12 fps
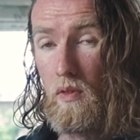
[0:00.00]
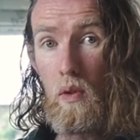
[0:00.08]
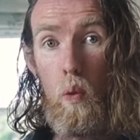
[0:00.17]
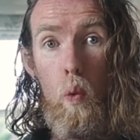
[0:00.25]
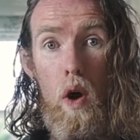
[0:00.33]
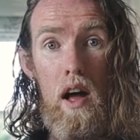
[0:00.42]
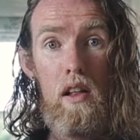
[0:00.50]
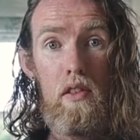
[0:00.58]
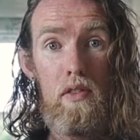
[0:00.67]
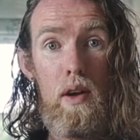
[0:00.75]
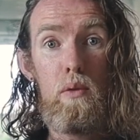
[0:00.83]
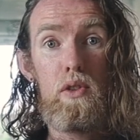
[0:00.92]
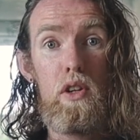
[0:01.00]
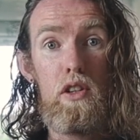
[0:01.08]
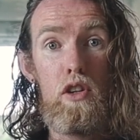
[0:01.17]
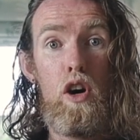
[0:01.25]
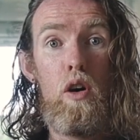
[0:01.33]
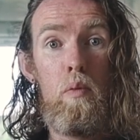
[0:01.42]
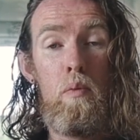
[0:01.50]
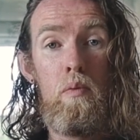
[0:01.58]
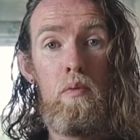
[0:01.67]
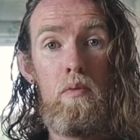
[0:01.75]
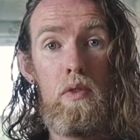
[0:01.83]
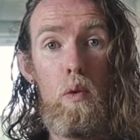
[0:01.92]
the wealth that was going to come,
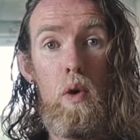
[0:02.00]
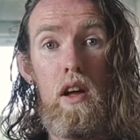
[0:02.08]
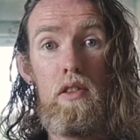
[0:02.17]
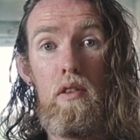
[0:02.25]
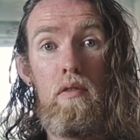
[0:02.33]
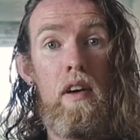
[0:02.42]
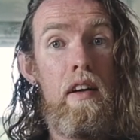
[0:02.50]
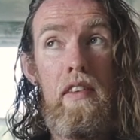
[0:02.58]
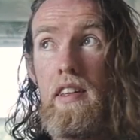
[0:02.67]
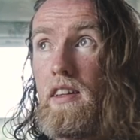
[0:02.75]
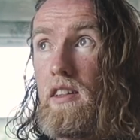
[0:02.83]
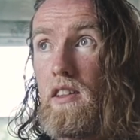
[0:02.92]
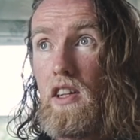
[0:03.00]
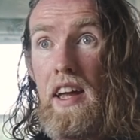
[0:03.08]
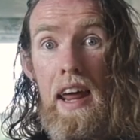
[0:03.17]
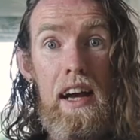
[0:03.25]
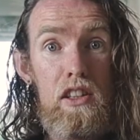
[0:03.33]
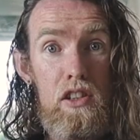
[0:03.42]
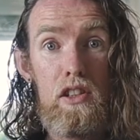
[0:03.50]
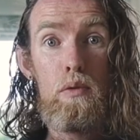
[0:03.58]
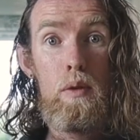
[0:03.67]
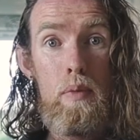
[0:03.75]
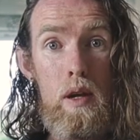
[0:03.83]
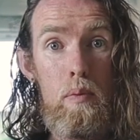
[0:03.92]
the wealth of connections
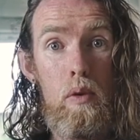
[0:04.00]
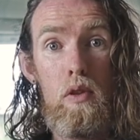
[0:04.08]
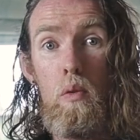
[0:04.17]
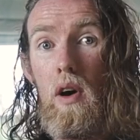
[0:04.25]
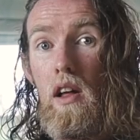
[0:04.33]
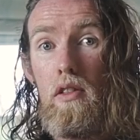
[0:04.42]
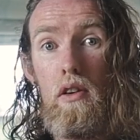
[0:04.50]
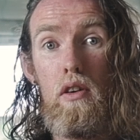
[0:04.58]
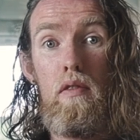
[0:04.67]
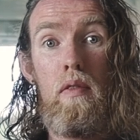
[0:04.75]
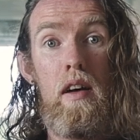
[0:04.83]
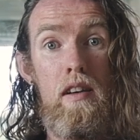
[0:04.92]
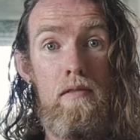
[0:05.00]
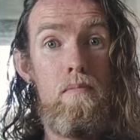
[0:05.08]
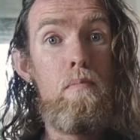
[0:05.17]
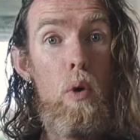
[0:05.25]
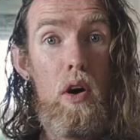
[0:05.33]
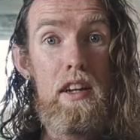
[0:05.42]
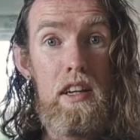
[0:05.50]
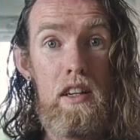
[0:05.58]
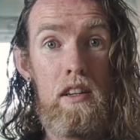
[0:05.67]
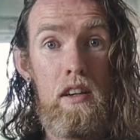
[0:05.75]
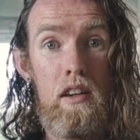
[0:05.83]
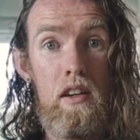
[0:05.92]
with people, the wealth of
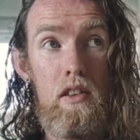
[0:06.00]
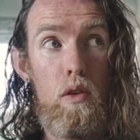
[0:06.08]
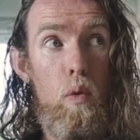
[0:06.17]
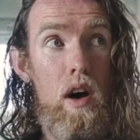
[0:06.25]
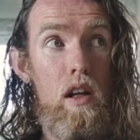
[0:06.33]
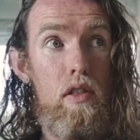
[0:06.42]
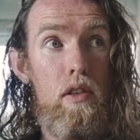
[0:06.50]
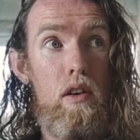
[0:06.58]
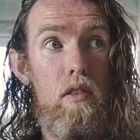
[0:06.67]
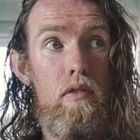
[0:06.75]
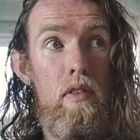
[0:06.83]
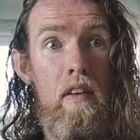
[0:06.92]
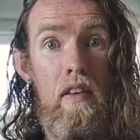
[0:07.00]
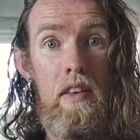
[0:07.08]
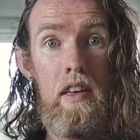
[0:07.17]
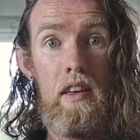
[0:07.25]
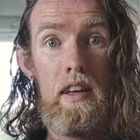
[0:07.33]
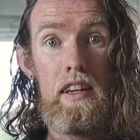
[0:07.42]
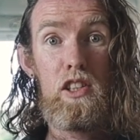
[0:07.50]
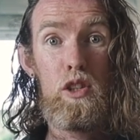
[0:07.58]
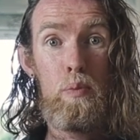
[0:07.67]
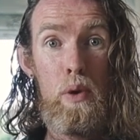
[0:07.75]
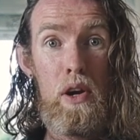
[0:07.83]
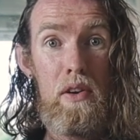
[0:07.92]
money, the wealth of
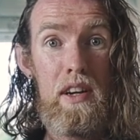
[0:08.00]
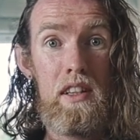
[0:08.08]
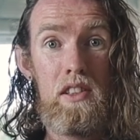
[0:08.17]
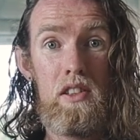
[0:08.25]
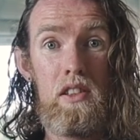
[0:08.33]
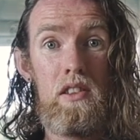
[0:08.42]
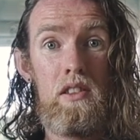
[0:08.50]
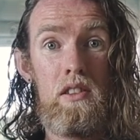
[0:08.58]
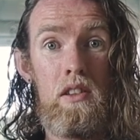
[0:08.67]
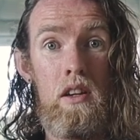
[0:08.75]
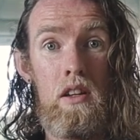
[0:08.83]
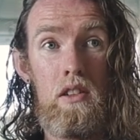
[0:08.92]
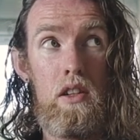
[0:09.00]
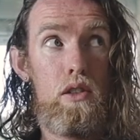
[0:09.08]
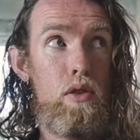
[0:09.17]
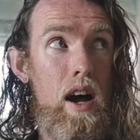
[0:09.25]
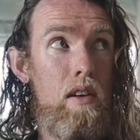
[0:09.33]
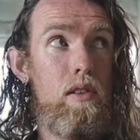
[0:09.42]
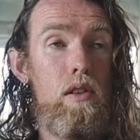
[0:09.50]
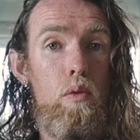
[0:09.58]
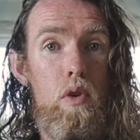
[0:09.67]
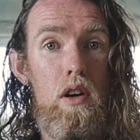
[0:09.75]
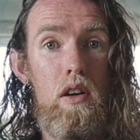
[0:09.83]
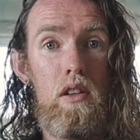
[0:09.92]
experiences to travel the
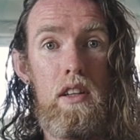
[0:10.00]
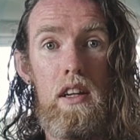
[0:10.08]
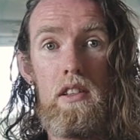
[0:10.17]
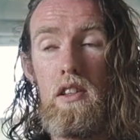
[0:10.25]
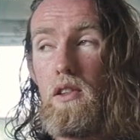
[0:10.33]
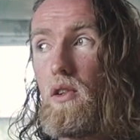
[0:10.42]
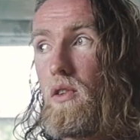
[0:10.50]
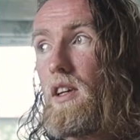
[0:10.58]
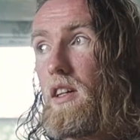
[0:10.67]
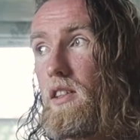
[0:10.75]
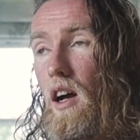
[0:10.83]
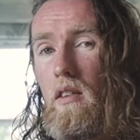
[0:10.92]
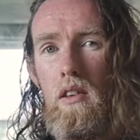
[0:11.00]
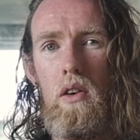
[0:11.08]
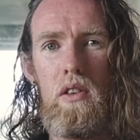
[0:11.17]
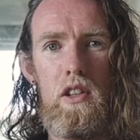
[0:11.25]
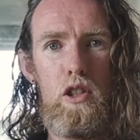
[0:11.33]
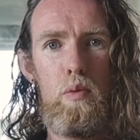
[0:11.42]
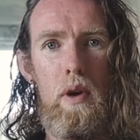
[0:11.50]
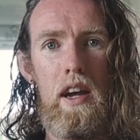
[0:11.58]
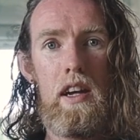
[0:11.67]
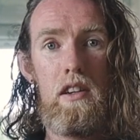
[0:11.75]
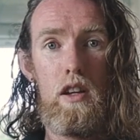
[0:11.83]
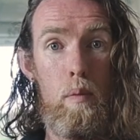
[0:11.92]
world and to do this. I'm going to
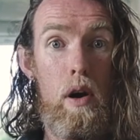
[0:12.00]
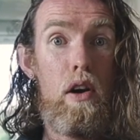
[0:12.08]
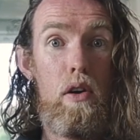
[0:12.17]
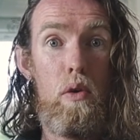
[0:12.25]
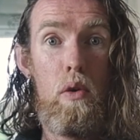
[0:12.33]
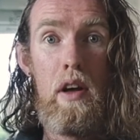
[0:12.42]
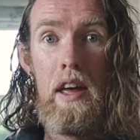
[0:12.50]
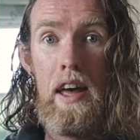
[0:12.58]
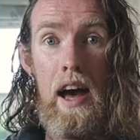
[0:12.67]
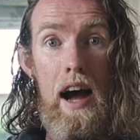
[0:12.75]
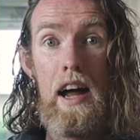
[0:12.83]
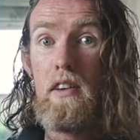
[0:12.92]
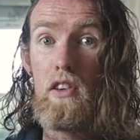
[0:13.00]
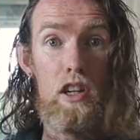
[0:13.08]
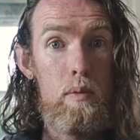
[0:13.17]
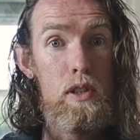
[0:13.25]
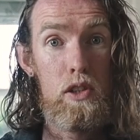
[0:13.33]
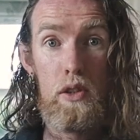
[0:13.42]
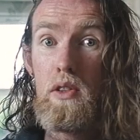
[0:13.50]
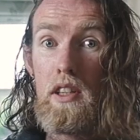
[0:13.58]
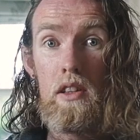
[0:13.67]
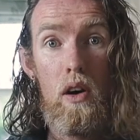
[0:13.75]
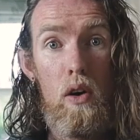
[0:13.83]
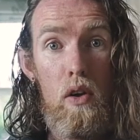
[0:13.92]
Spain tomorrow and I'm going to be
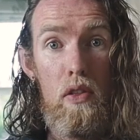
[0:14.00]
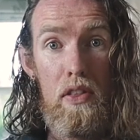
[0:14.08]
shooting the whole